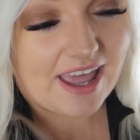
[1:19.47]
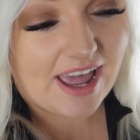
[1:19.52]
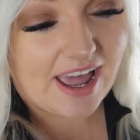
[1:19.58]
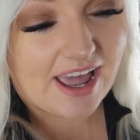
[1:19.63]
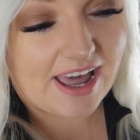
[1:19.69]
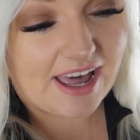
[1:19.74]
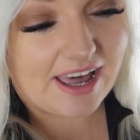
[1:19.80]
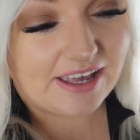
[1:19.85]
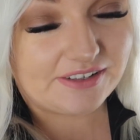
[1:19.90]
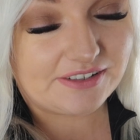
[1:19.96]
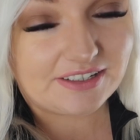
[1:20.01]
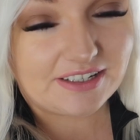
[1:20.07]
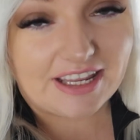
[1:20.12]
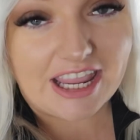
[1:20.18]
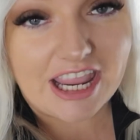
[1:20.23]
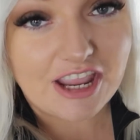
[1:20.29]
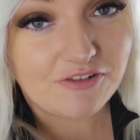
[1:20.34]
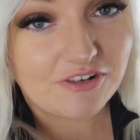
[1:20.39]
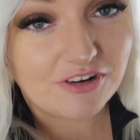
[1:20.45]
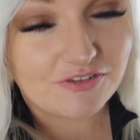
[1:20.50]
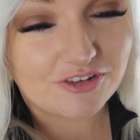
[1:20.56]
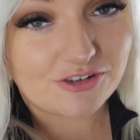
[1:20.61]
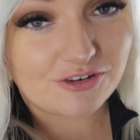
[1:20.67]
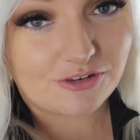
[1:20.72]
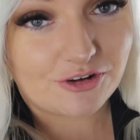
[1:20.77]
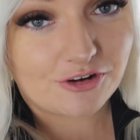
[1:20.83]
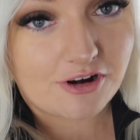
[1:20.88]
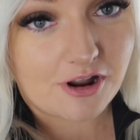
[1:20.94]
and even if it's
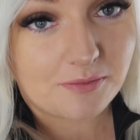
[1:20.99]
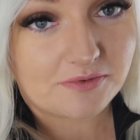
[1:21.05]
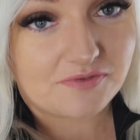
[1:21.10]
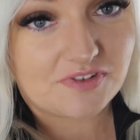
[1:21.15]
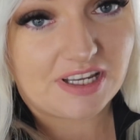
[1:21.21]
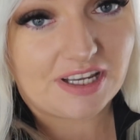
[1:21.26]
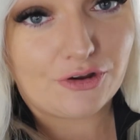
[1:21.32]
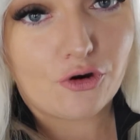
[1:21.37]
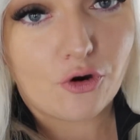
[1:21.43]
not your cup of tea,